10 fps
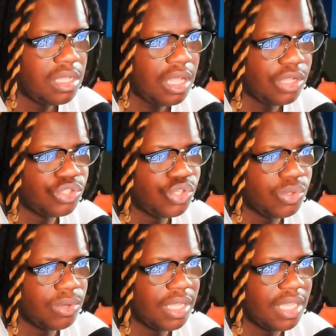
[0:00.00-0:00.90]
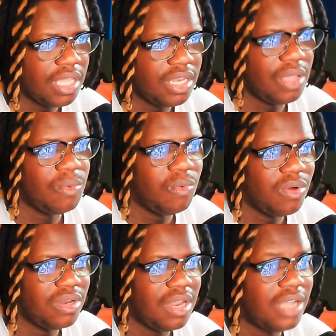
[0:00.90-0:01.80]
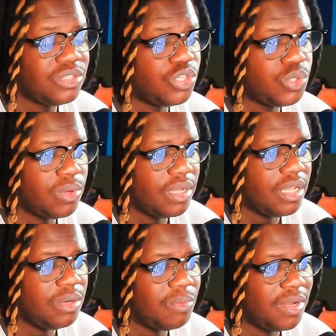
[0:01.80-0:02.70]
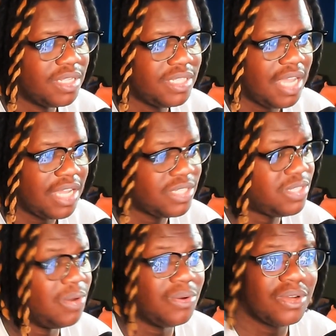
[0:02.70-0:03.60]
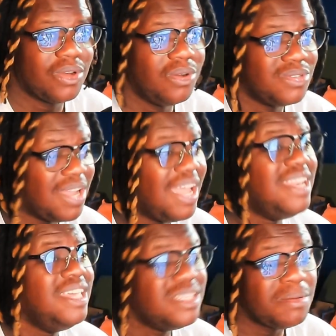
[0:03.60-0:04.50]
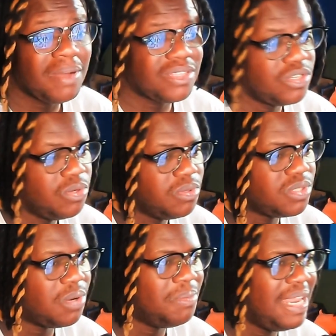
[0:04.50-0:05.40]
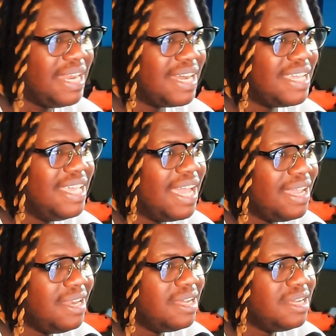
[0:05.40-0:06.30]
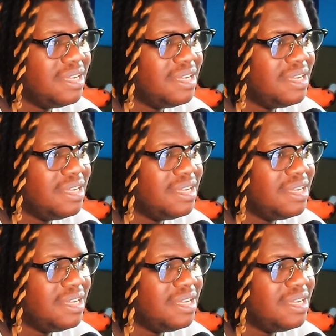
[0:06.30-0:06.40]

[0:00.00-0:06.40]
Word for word: I'll destroy it in a one. I'll destroy it in one attack. So gold, and he's about to do domain again.